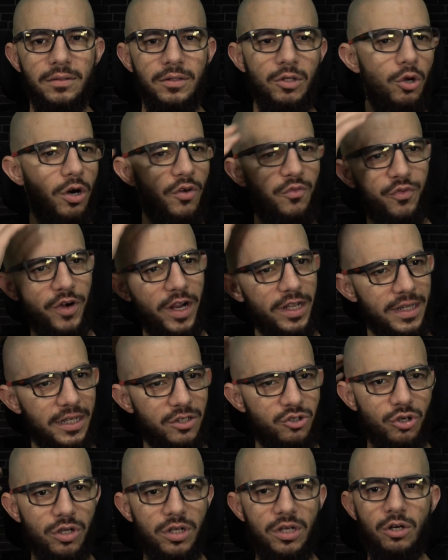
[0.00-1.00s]
You're afraid
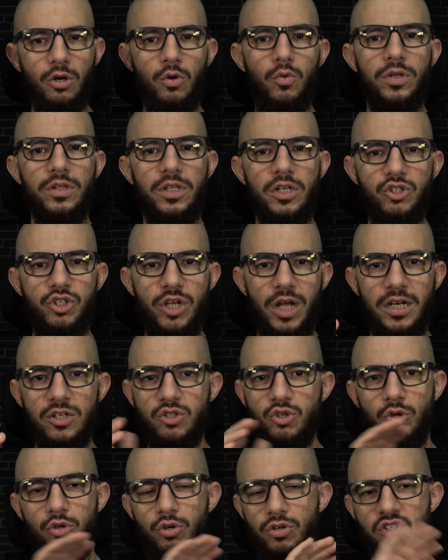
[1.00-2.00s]
that you're going to ruin the gel
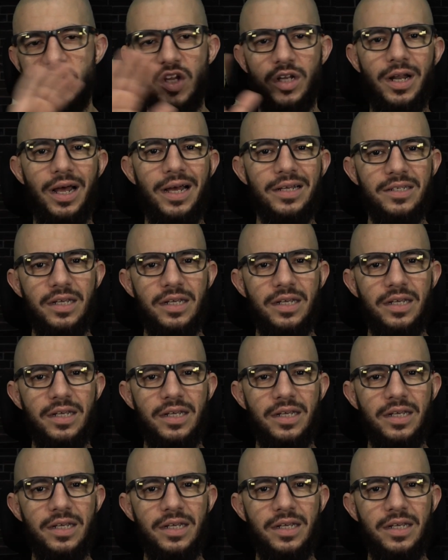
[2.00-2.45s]
so your salah